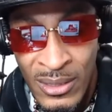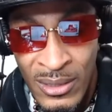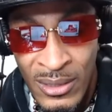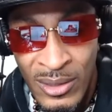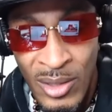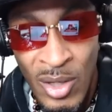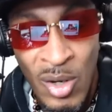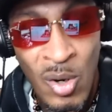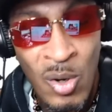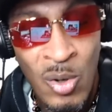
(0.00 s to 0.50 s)

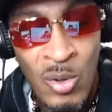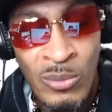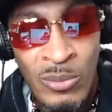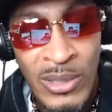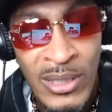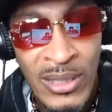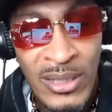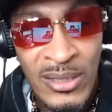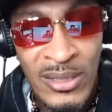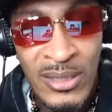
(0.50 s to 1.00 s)
the
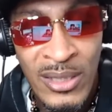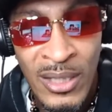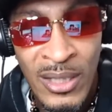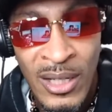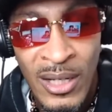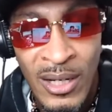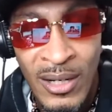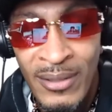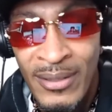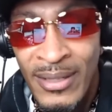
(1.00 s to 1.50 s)
homies
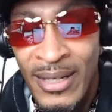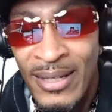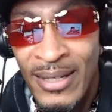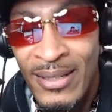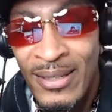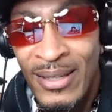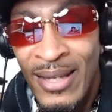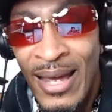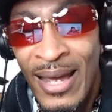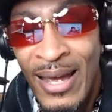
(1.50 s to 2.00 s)
are not
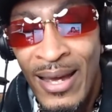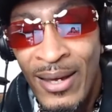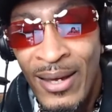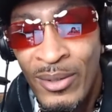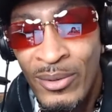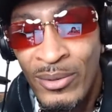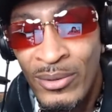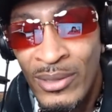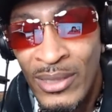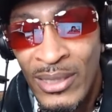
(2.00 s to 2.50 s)
allowed.